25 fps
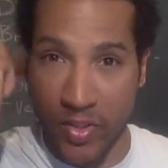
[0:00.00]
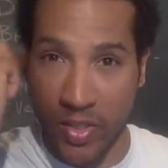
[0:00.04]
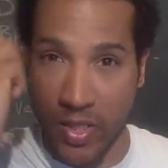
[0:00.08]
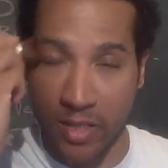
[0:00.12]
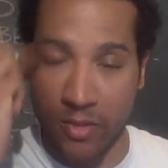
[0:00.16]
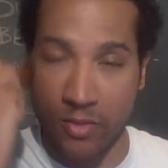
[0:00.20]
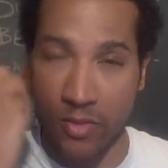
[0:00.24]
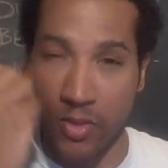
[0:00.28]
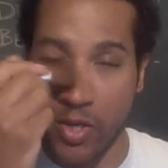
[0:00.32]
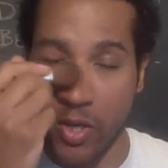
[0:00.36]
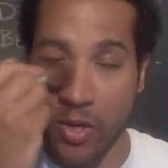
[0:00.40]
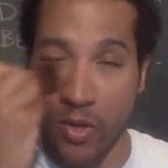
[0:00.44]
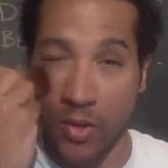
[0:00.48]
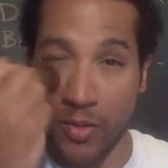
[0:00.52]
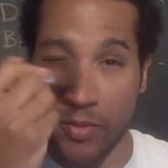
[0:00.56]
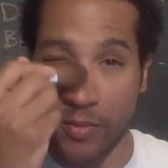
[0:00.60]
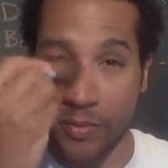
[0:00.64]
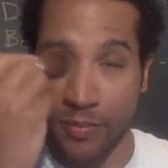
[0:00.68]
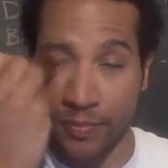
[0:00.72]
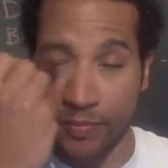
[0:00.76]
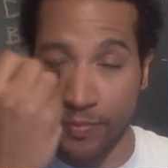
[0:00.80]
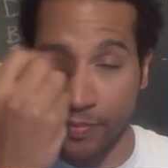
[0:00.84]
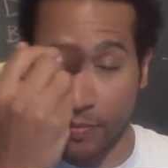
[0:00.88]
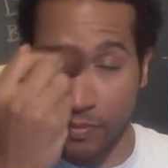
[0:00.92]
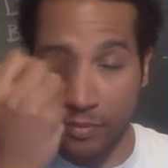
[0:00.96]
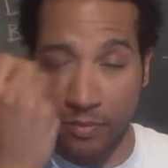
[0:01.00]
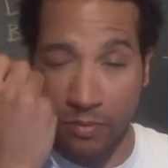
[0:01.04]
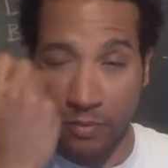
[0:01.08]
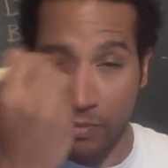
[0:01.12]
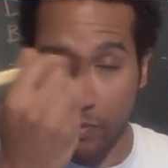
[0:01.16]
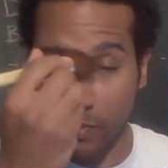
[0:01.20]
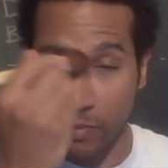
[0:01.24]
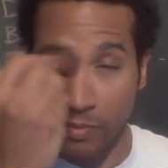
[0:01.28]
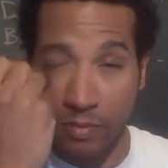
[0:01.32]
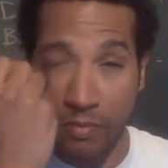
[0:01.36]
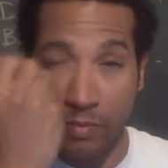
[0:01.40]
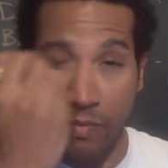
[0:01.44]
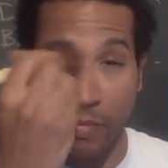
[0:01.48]
the skin tone.
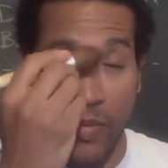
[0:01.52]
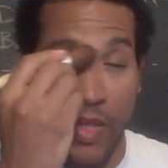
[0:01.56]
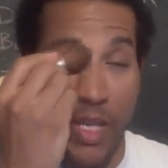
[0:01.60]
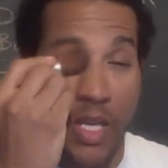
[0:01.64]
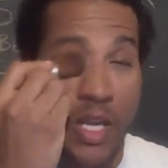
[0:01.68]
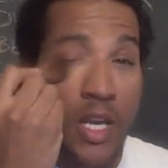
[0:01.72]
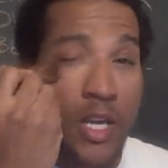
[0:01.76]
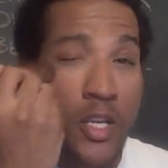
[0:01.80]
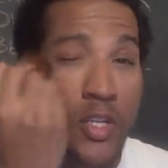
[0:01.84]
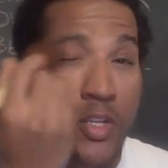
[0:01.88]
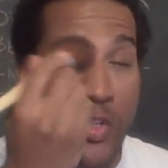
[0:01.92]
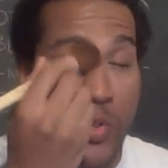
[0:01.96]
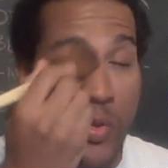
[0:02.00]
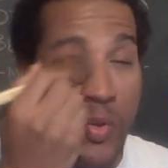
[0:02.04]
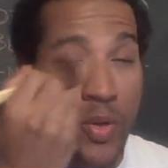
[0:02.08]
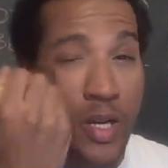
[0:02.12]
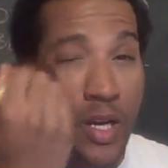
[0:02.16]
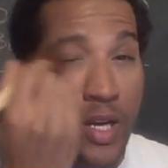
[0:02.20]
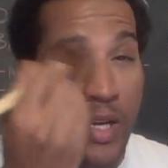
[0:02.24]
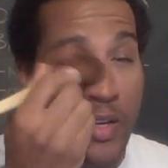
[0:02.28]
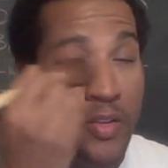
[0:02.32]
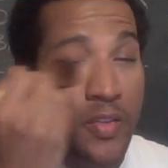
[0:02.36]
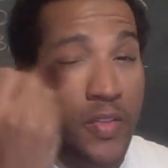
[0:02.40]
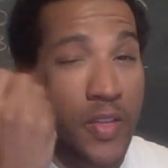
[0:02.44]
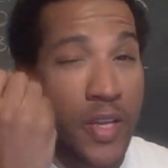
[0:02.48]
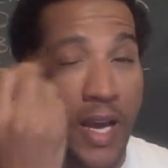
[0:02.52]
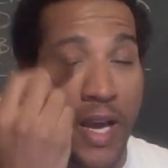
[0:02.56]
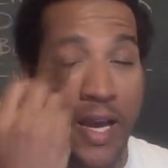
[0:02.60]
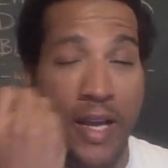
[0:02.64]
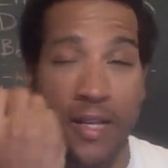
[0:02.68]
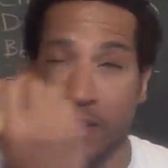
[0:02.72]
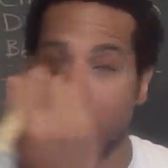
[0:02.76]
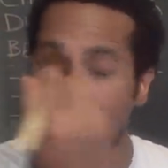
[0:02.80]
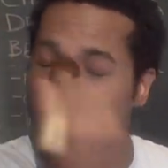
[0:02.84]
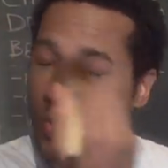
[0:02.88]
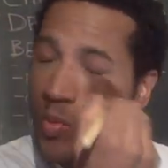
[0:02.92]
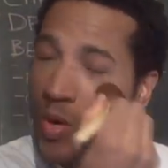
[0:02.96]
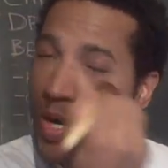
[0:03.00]
Do it under the
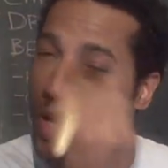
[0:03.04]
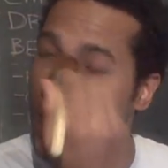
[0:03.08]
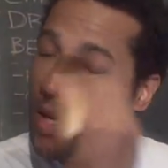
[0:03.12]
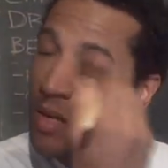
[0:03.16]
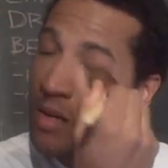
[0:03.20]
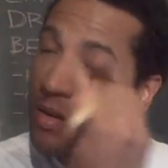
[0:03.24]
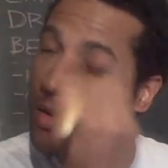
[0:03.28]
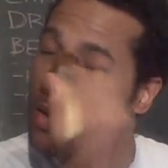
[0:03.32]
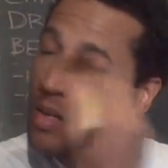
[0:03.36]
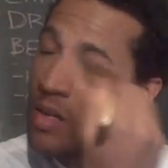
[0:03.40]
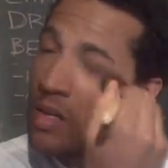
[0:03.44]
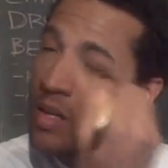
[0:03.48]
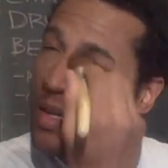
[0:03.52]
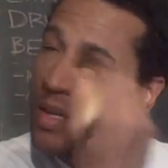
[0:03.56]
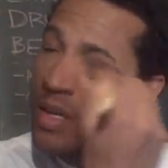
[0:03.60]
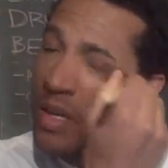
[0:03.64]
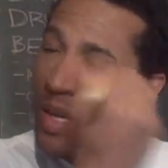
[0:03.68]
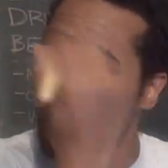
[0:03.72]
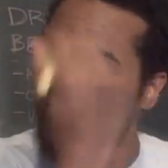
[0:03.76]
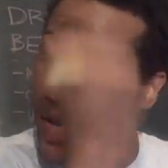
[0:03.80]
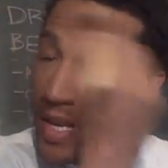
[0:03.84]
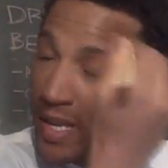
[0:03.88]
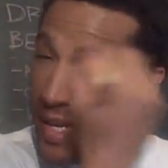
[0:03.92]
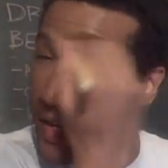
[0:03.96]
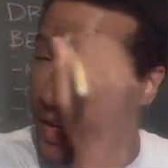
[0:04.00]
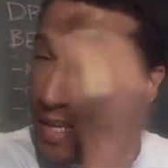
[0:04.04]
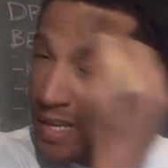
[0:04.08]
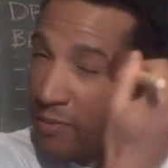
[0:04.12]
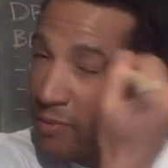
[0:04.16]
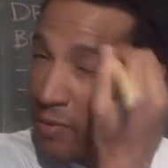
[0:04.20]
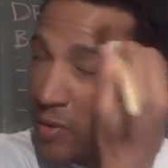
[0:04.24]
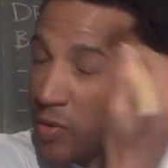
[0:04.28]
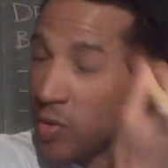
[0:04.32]
eyes as well. And